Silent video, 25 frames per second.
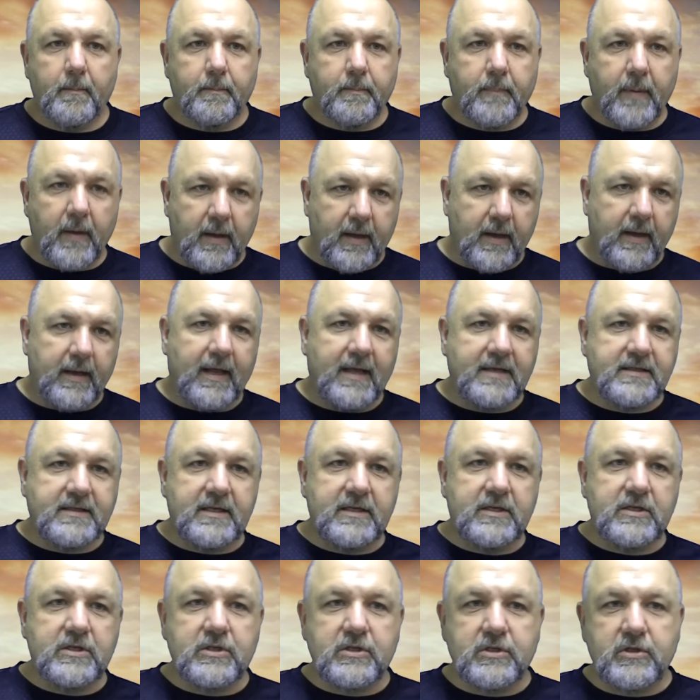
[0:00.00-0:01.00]
But as
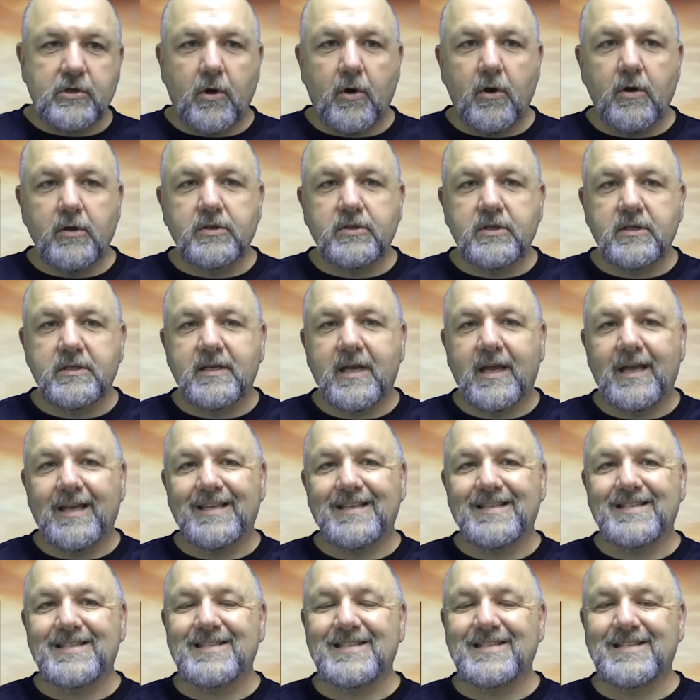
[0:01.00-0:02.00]
he starts to
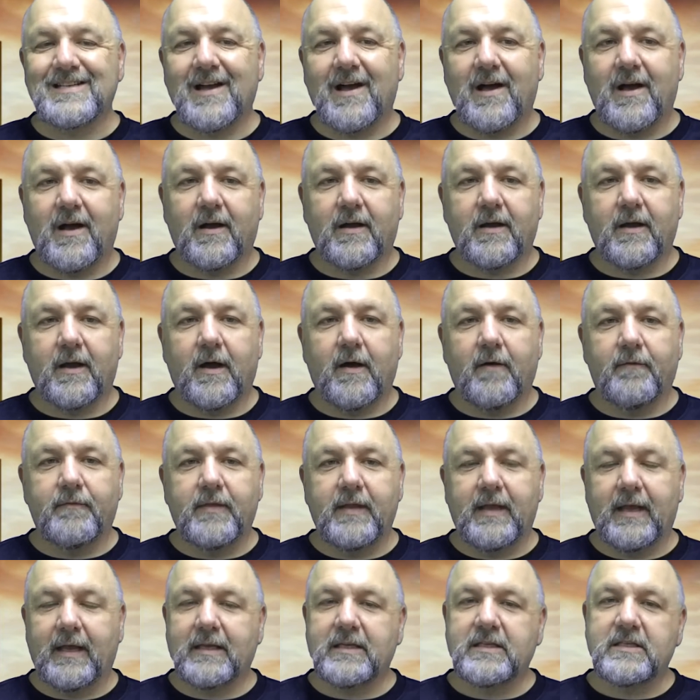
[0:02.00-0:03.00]
take stock of
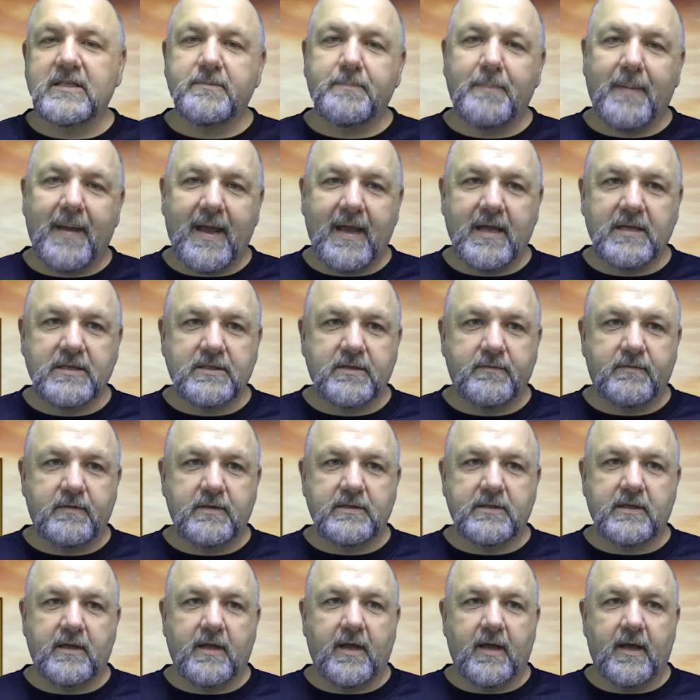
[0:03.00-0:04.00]
the expanse of
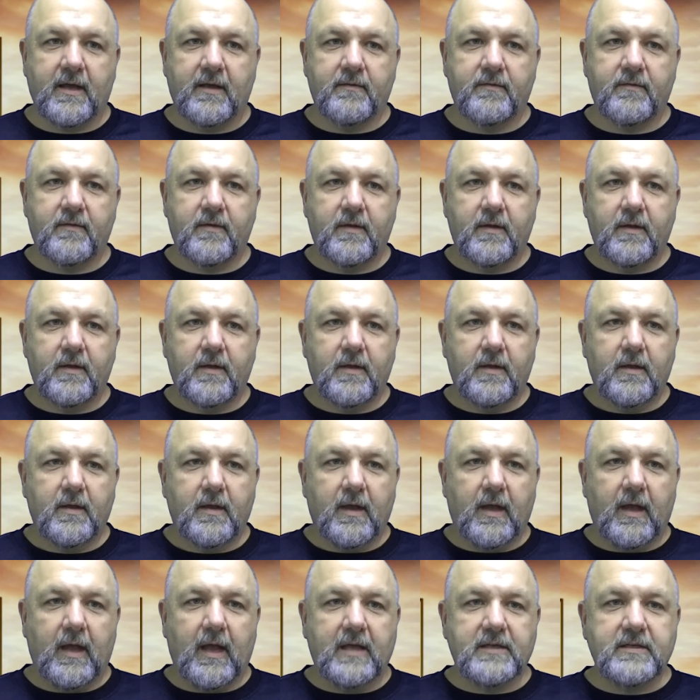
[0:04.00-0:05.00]
his life,
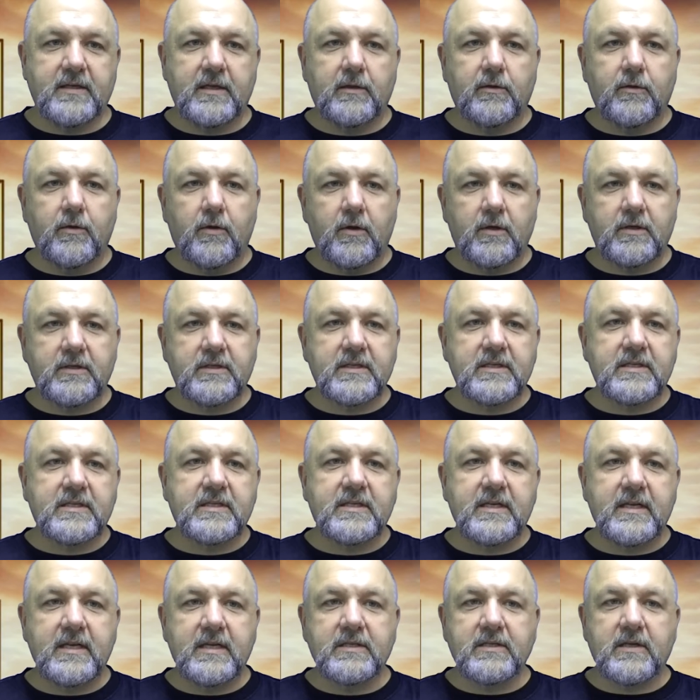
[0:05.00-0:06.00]
as he looks and
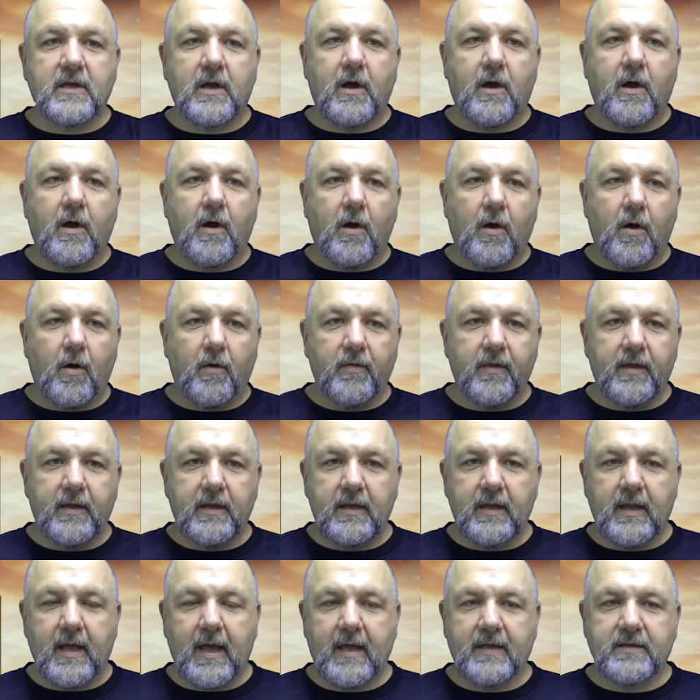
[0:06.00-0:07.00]
sees all that
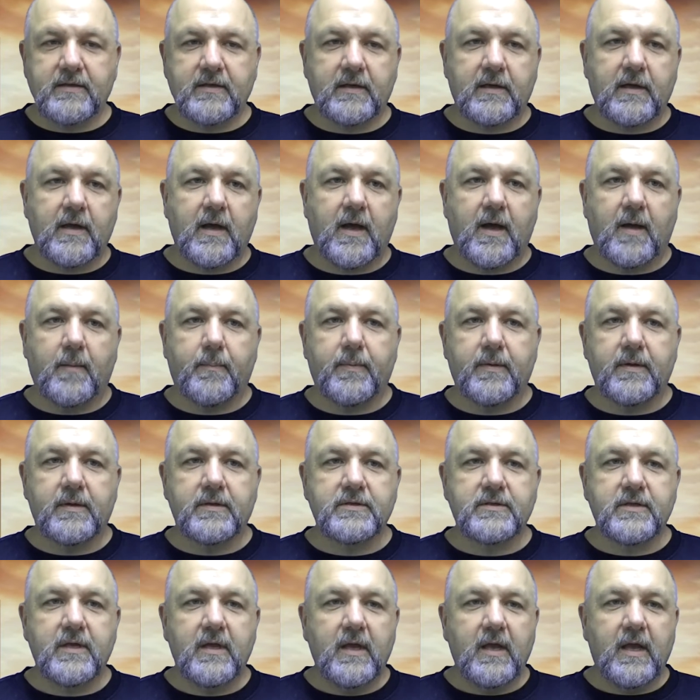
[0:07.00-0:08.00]
it has
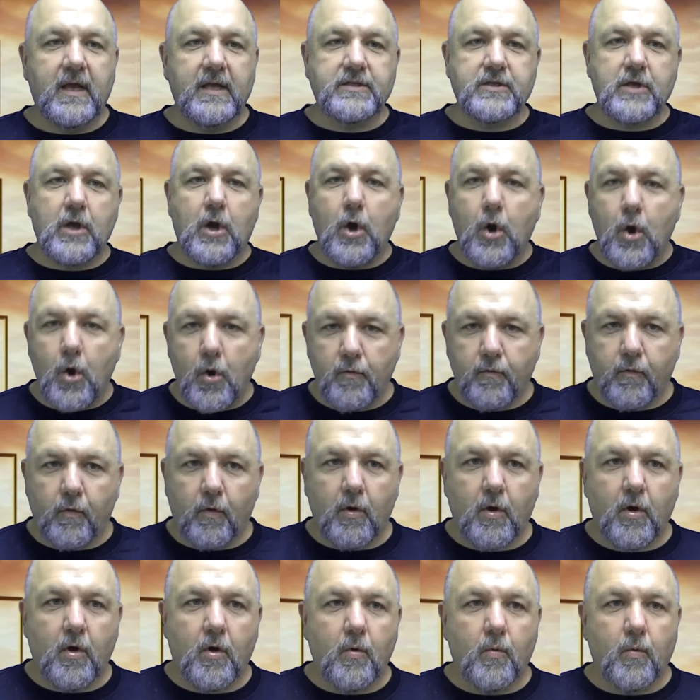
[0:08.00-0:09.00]
encompassed, its
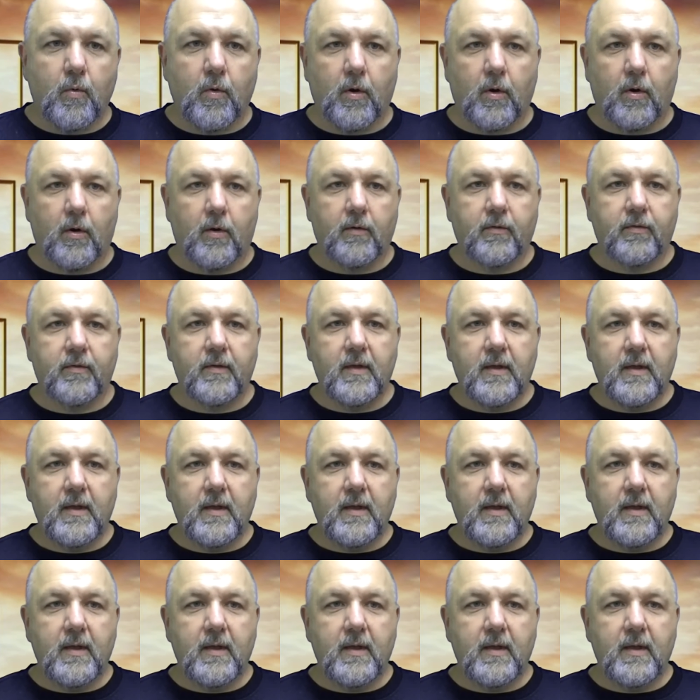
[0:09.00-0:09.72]
overall worth,